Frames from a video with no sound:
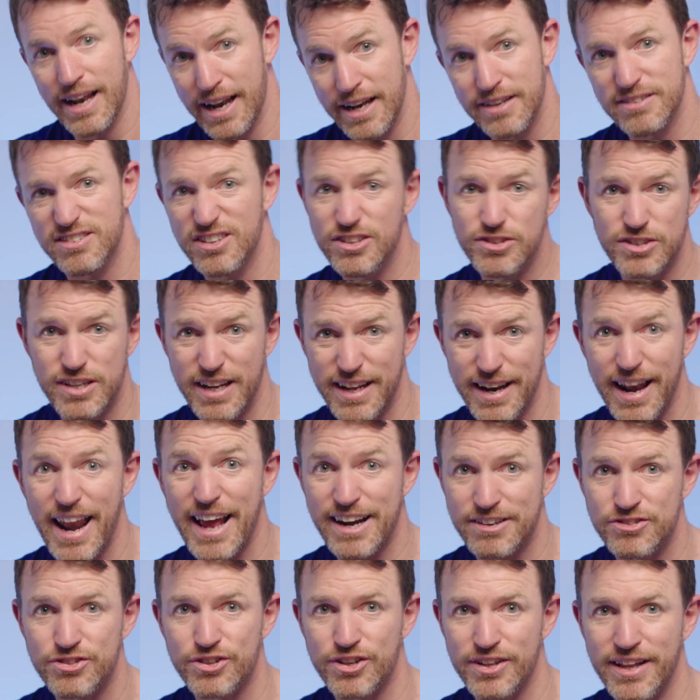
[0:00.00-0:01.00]
usually
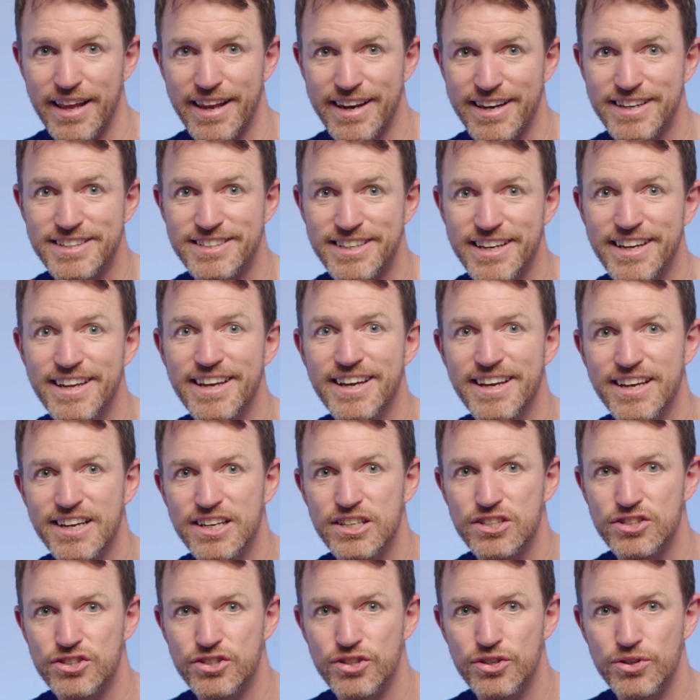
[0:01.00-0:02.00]
electrical energy,
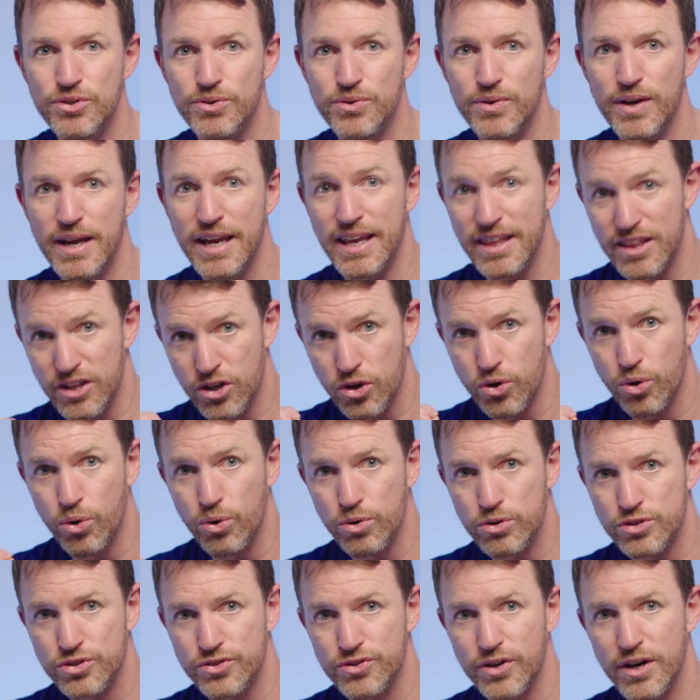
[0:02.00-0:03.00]
to either
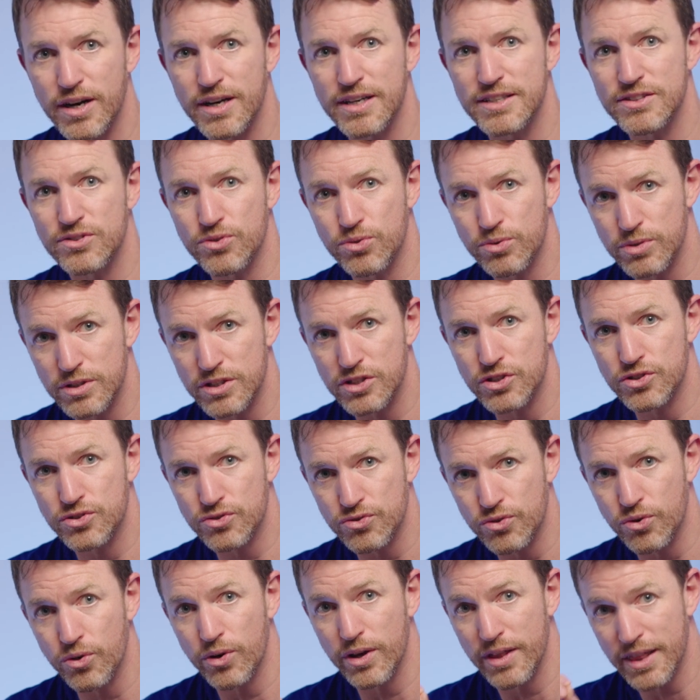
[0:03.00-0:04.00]
cauterize or
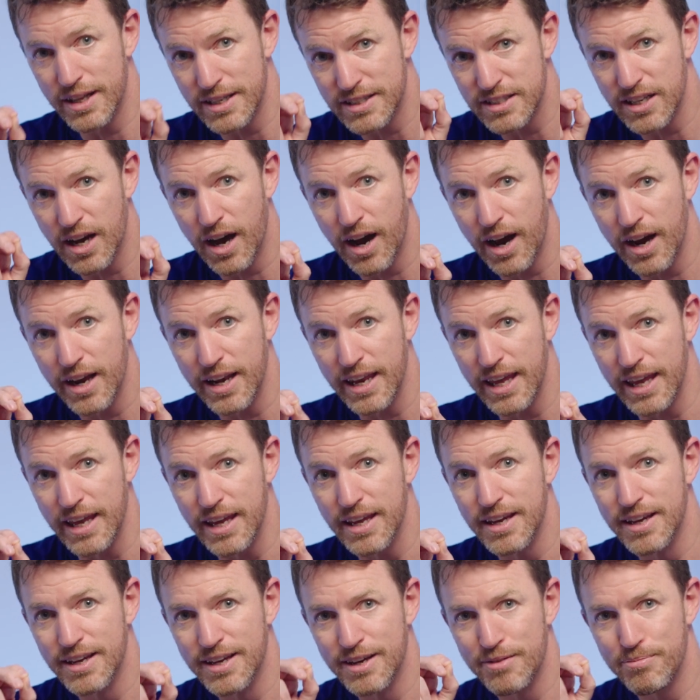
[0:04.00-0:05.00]
destroy the tiny
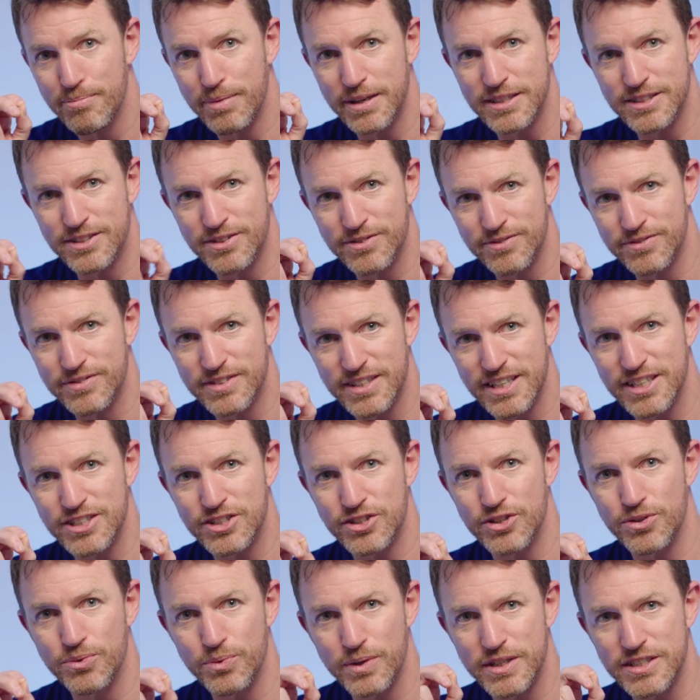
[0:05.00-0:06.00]
bits of
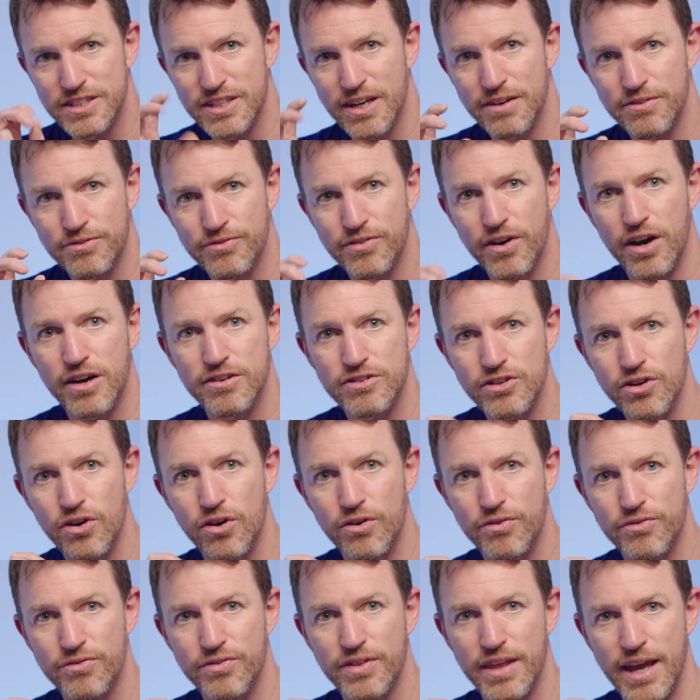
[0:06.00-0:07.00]
tissue which are firing
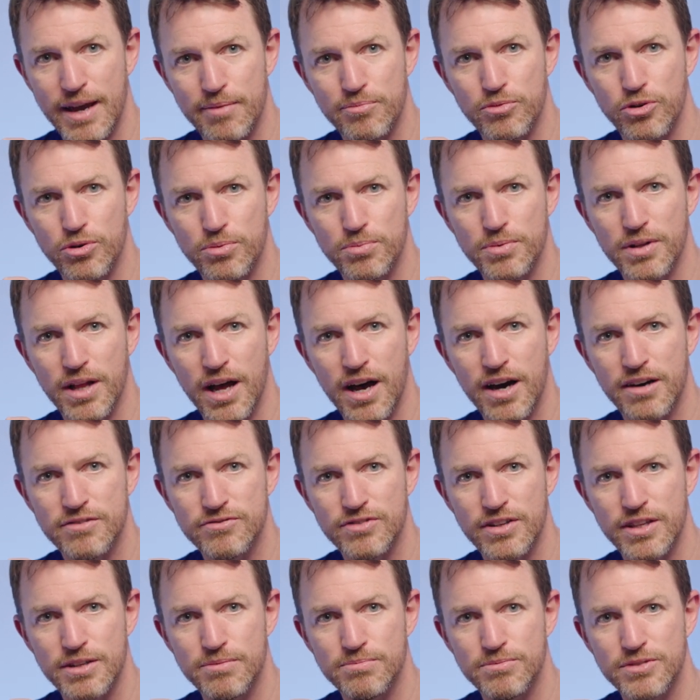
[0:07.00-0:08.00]
off the abnormal heart
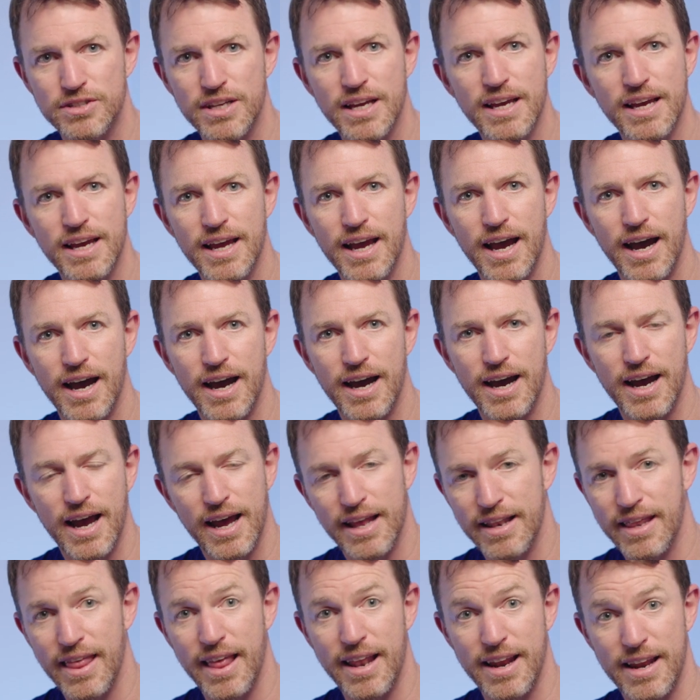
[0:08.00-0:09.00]
rhythms.
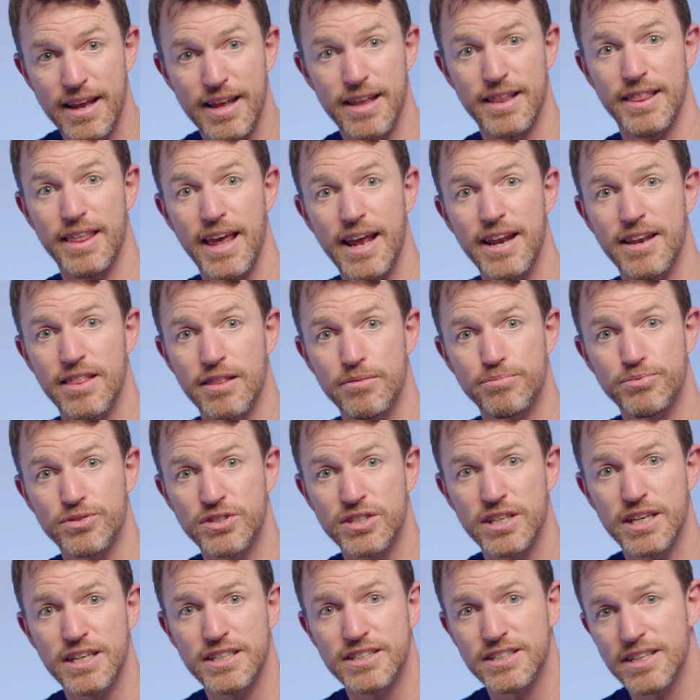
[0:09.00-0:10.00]
And then at the end of the
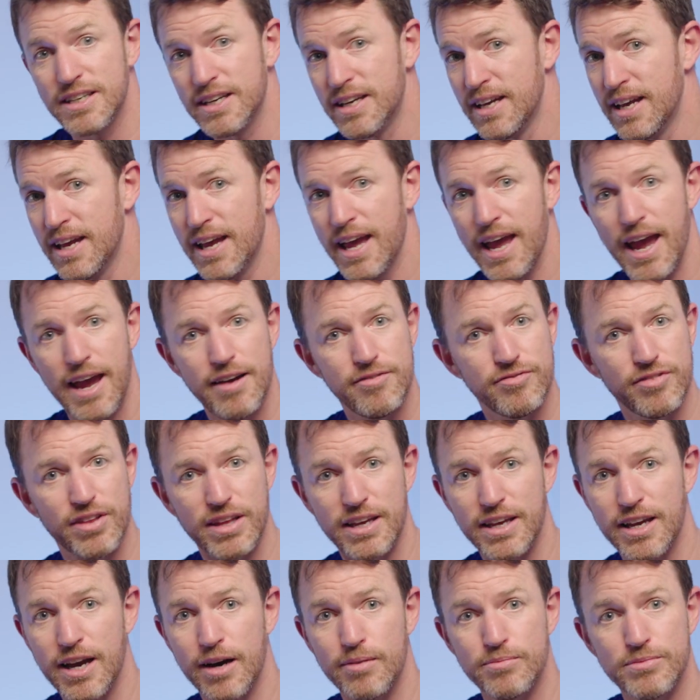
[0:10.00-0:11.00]
procedure,
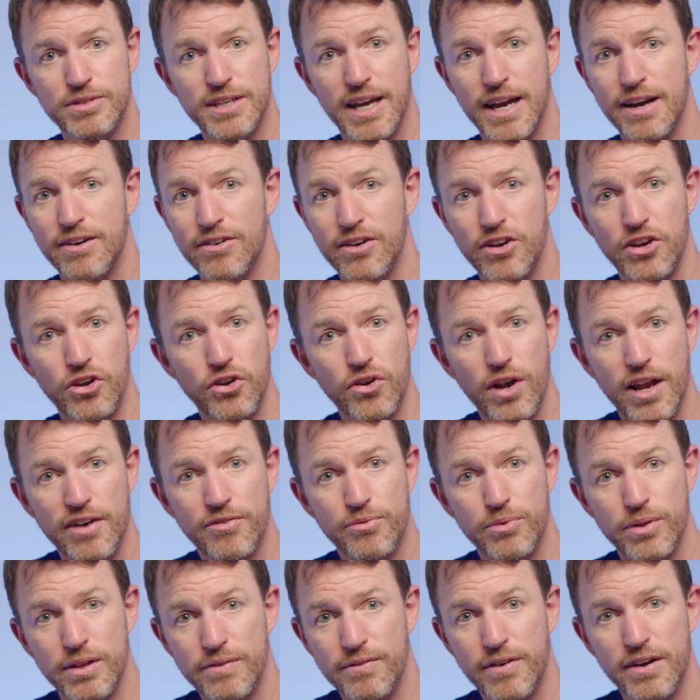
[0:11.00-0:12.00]
everything comes out and you're left
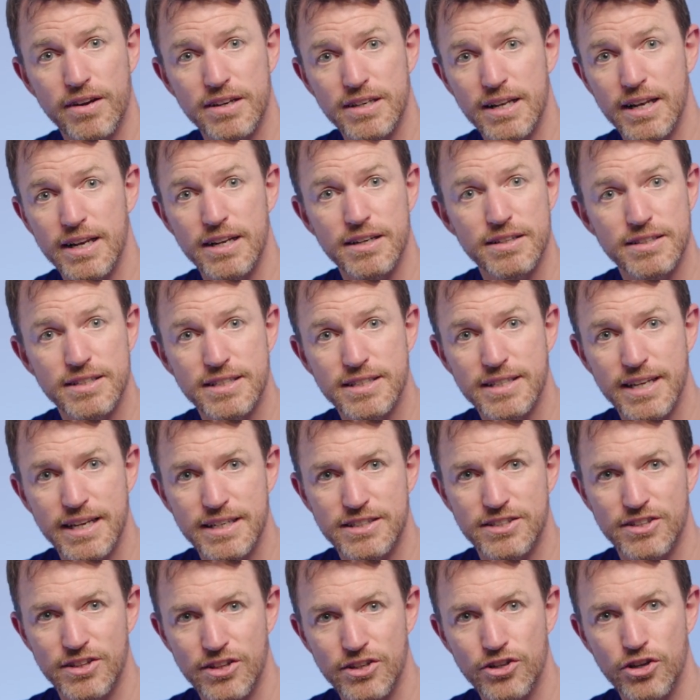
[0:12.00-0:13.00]
with a very little
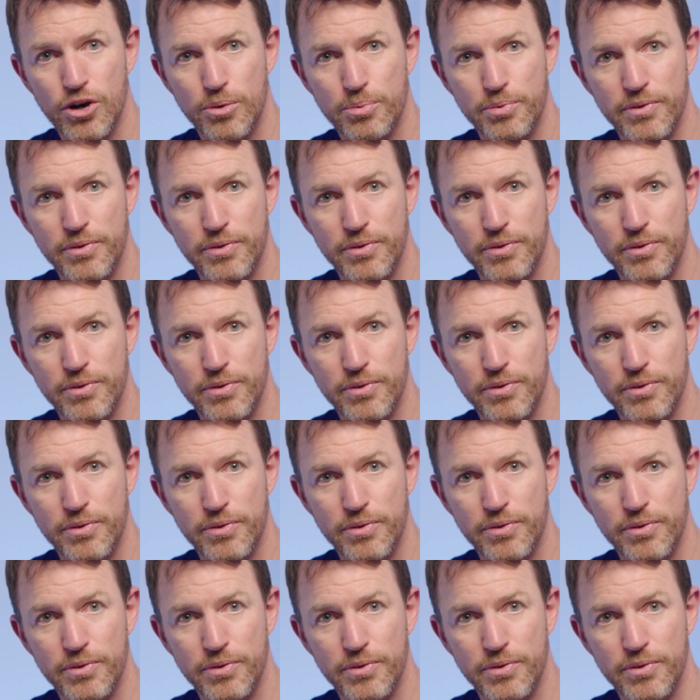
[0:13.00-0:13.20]
stitch at the top